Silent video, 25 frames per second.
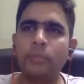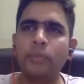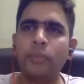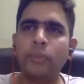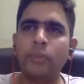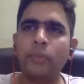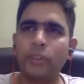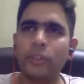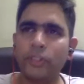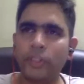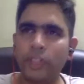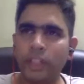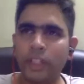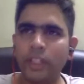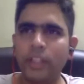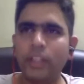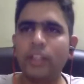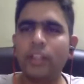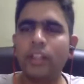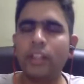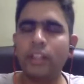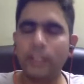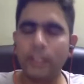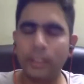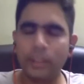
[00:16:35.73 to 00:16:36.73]
was real.
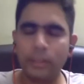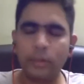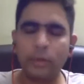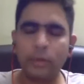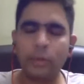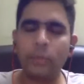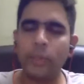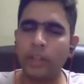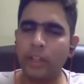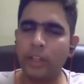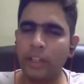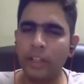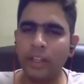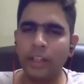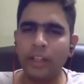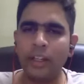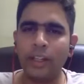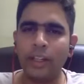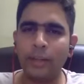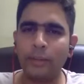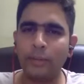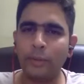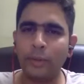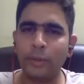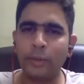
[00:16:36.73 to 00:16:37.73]
It would be real
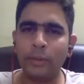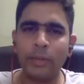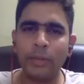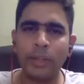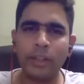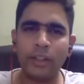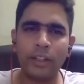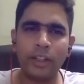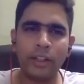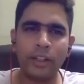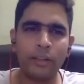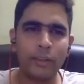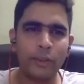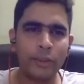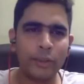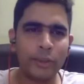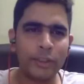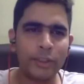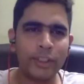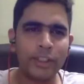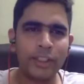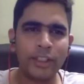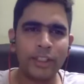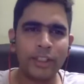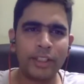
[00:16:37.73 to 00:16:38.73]
helpful, but
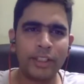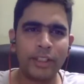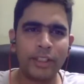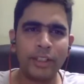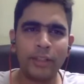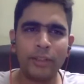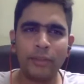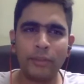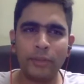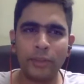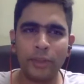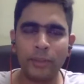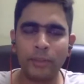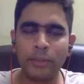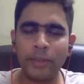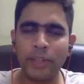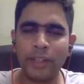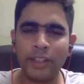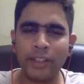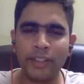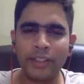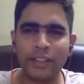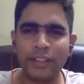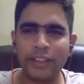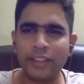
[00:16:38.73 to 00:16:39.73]
unfortunately, for
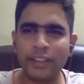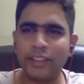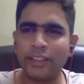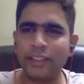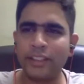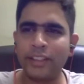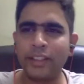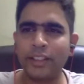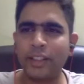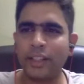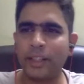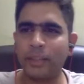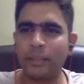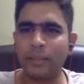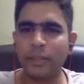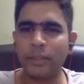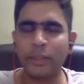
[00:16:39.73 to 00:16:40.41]
my stringent timeline.